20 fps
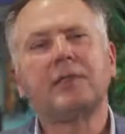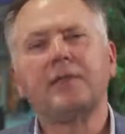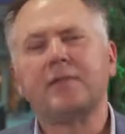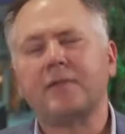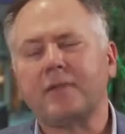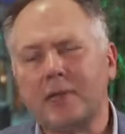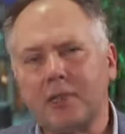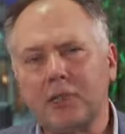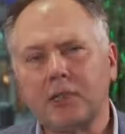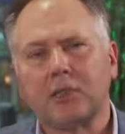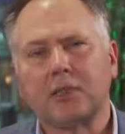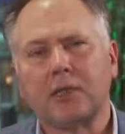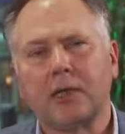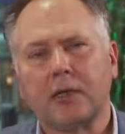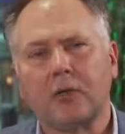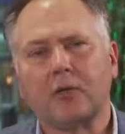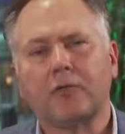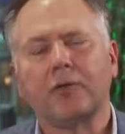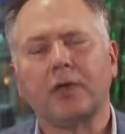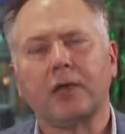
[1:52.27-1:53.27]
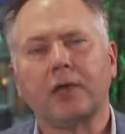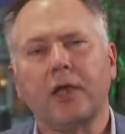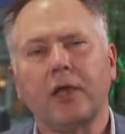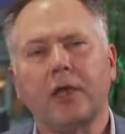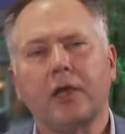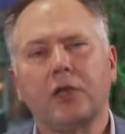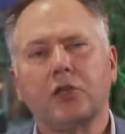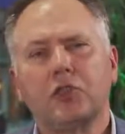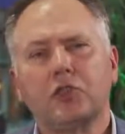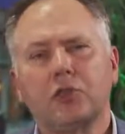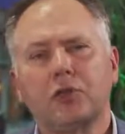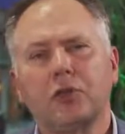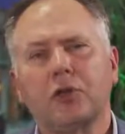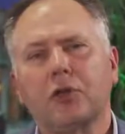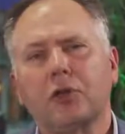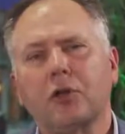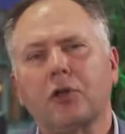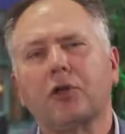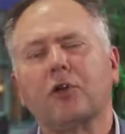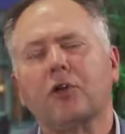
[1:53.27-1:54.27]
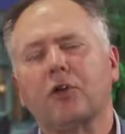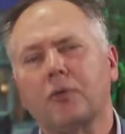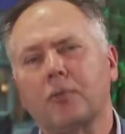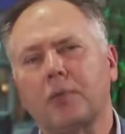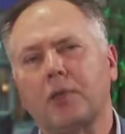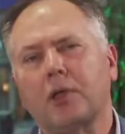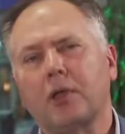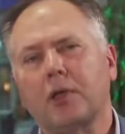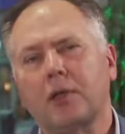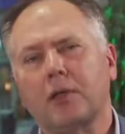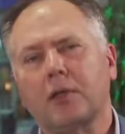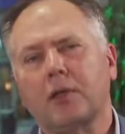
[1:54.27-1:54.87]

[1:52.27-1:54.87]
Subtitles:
definition then of a circular economy